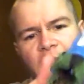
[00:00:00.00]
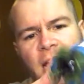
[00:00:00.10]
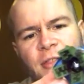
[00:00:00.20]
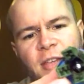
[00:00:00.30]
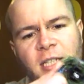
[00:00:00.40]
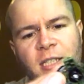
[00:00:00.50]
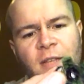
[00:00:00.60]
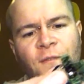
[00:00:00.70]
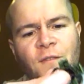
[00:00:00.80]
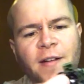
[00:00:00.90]
This is a
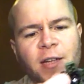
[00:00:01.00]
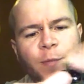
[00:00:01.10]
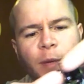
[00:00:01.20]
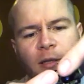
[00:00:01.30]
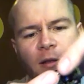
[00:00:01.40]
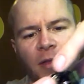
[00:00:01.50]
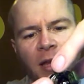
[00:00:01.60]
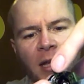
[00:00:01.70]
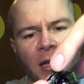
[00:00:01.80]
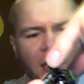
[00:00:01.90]
very special thing.
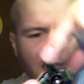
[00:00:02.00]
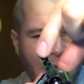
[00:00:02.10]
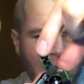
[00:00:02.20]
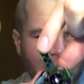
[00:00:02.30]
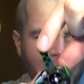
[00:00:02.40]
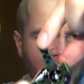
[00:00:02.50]
Each